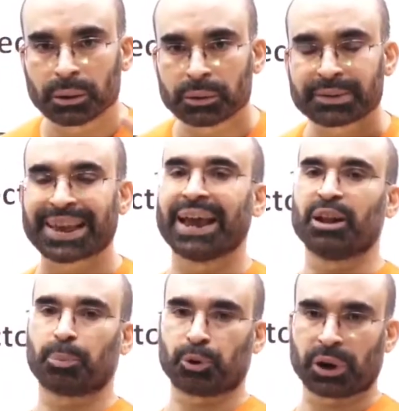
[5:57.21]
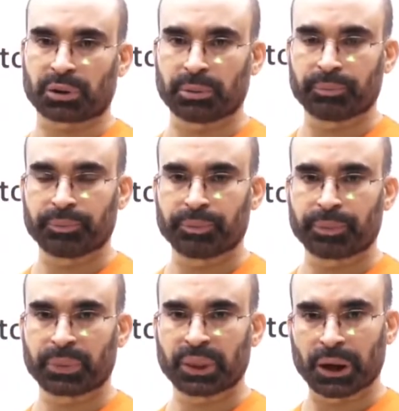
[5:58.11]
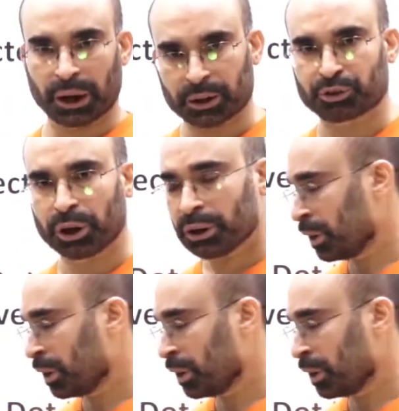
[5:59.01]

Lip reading: scalar product. Understood?